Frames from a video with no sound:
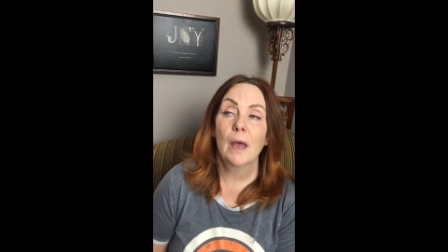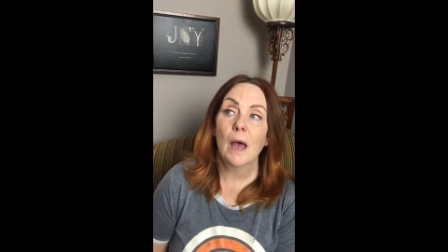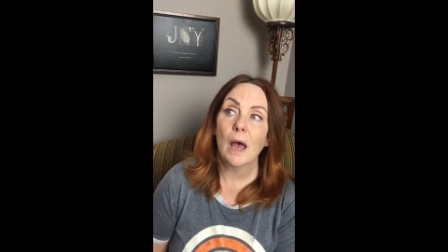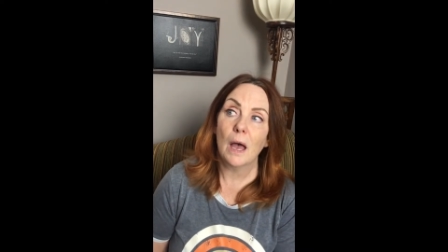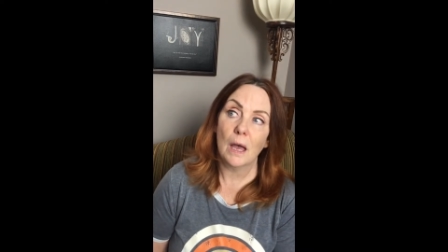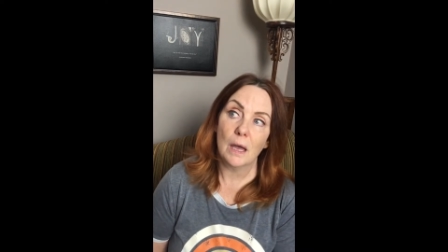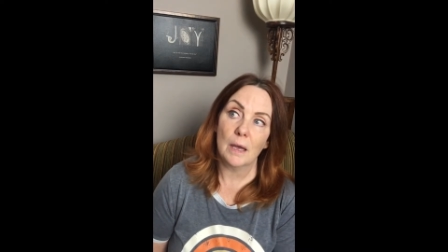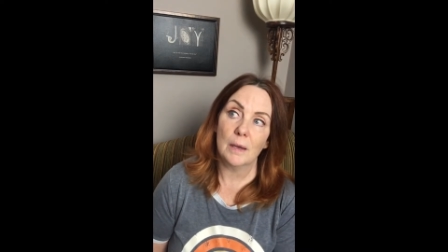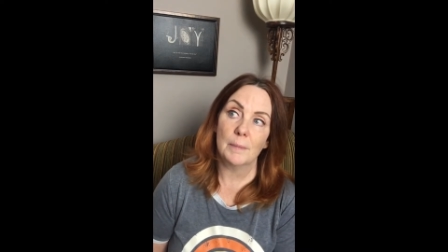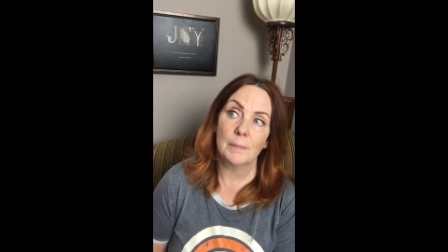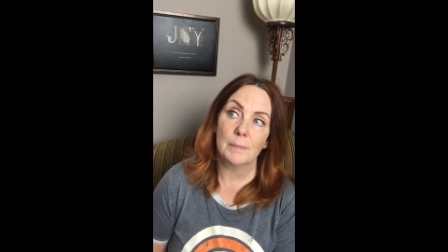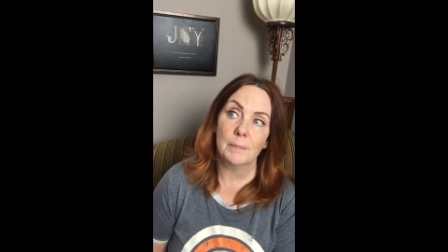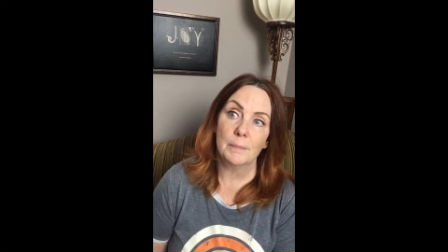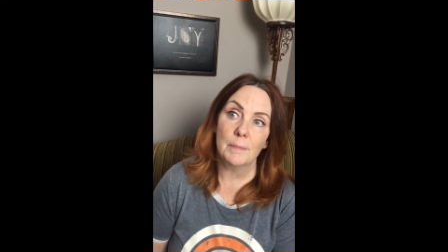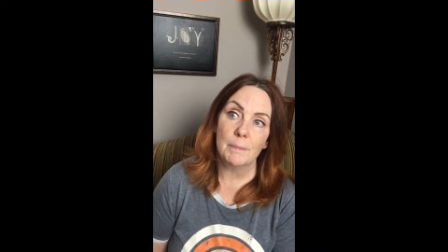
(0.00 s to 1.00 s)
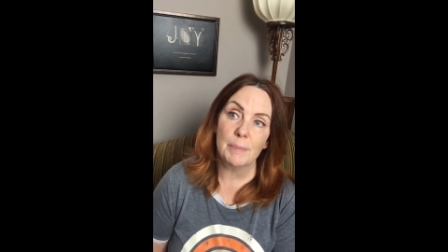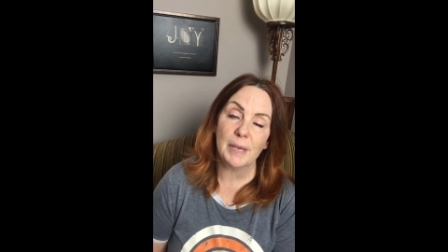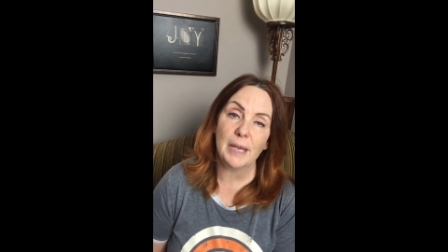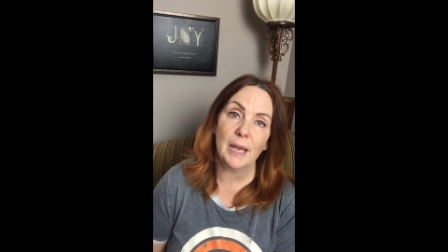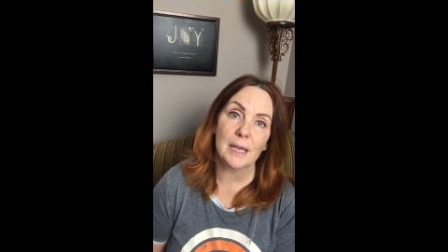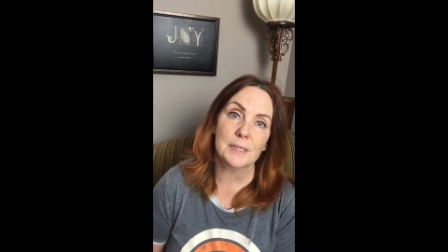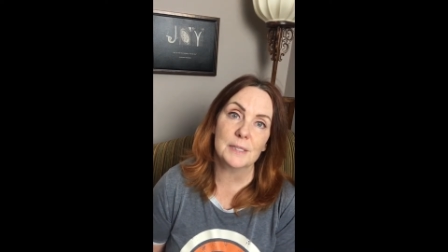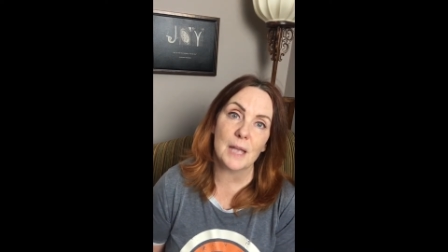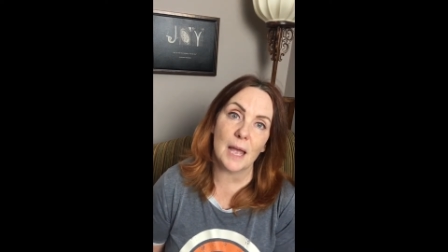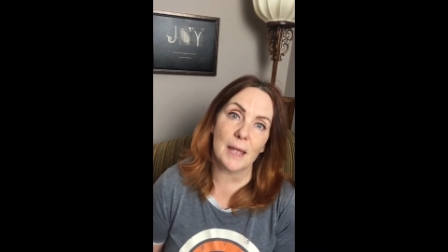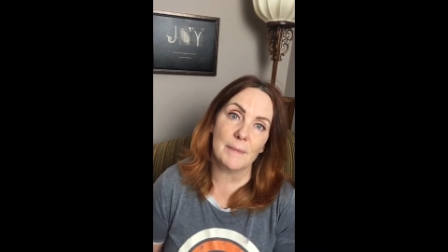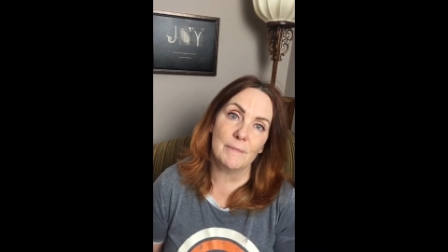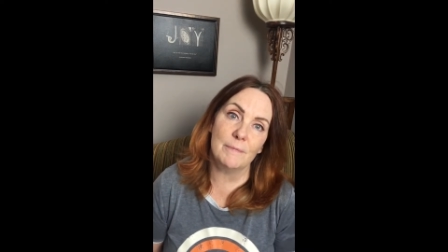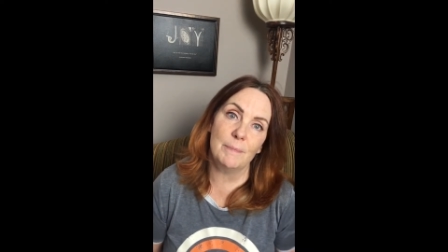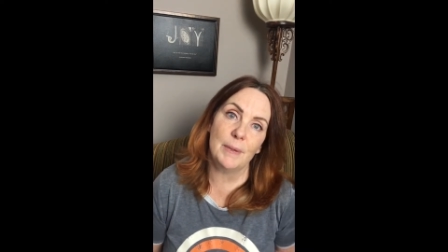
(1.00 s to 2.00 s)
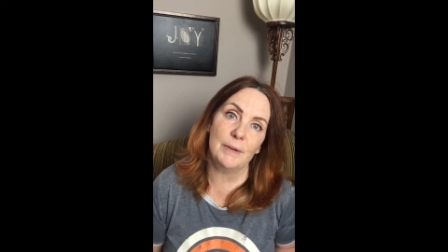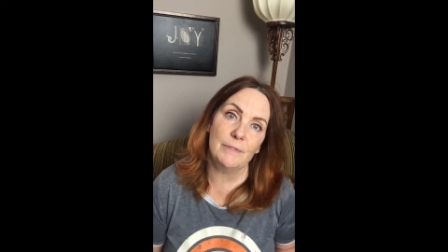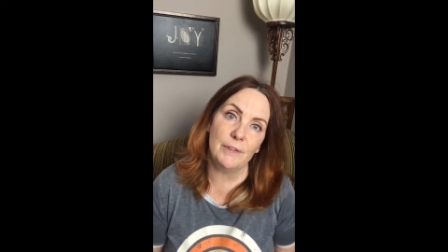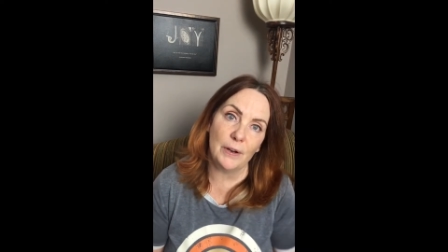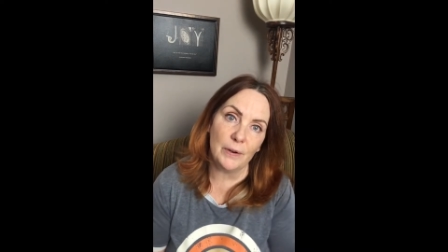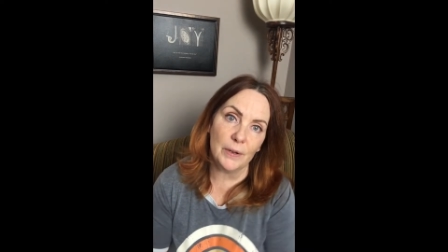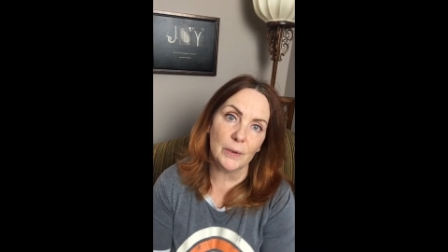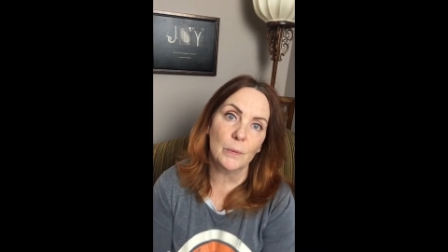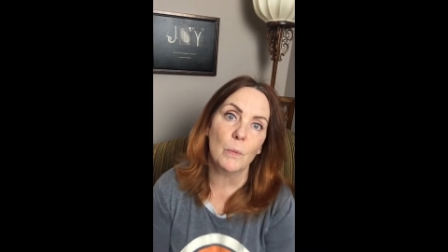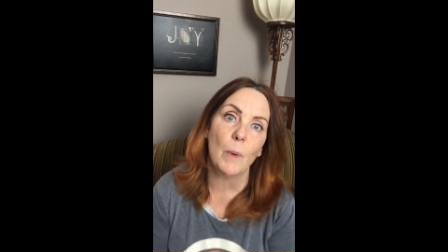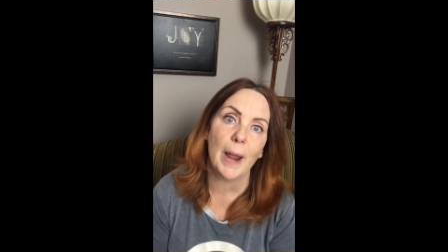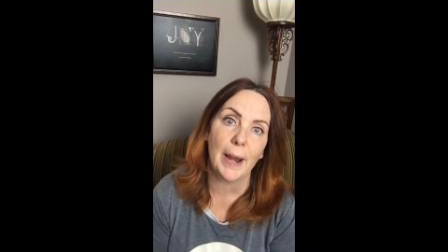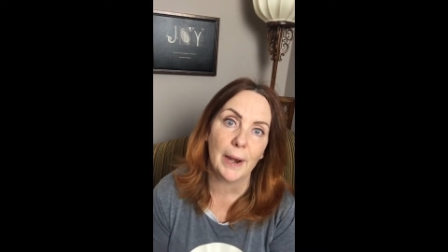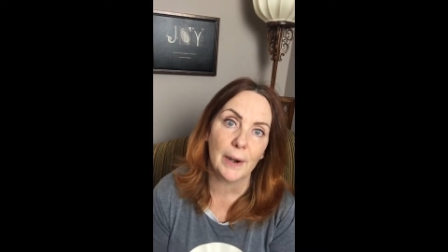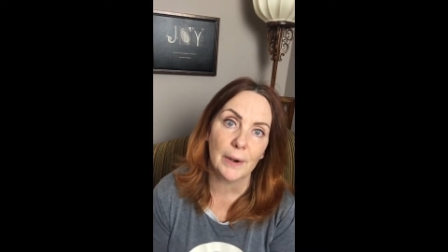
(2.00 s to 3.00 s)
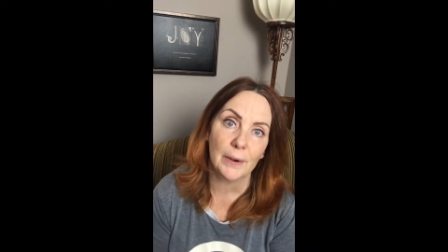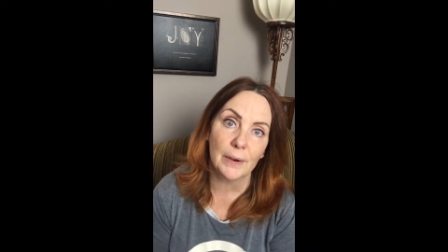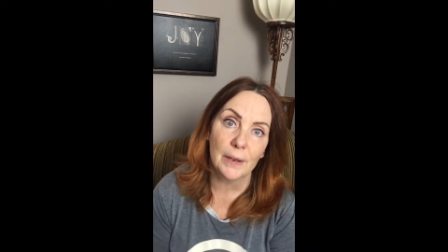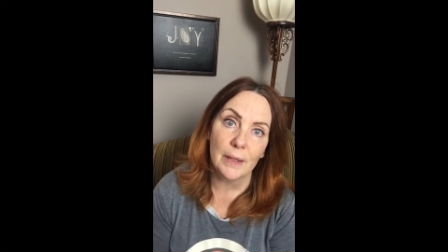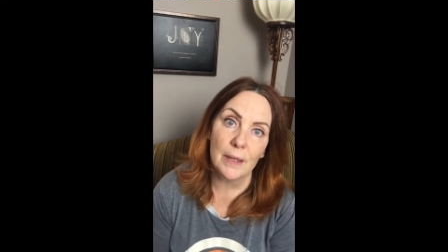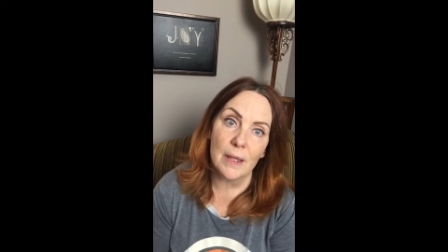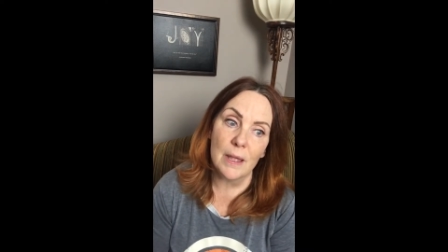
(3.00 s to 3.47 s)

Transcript: um, because I've been very aware